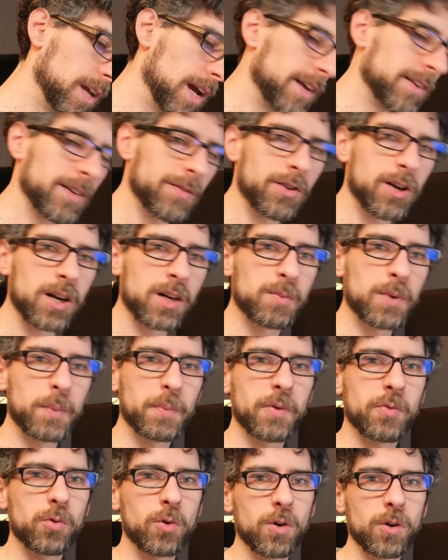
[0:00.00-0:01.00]
As I've talked about
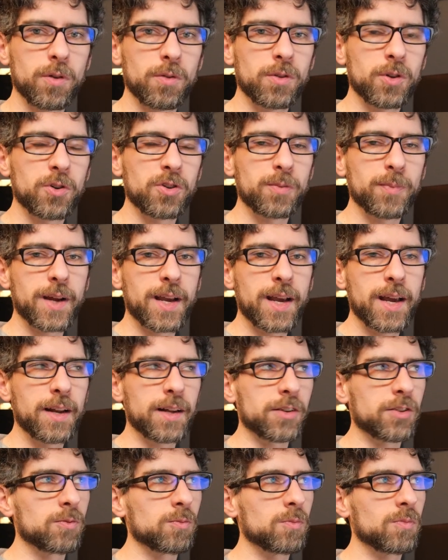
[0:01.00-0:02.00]
before, those
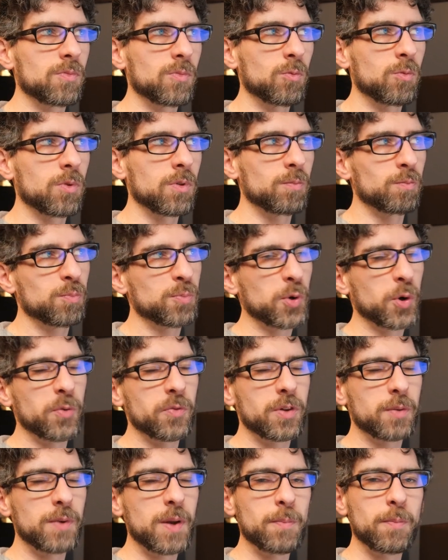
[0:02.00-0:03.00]
mechanics were
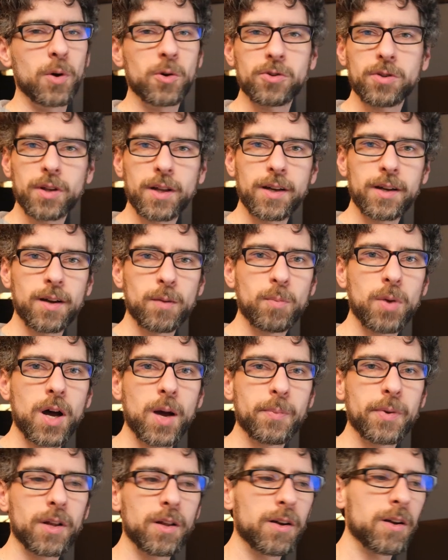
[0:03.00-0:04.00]
proved to be mostly
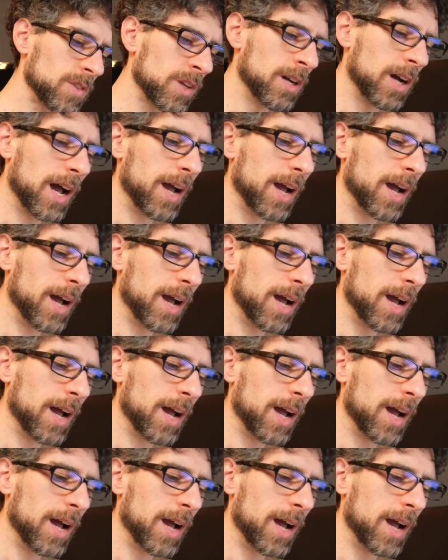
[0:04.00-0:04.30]
unpopular.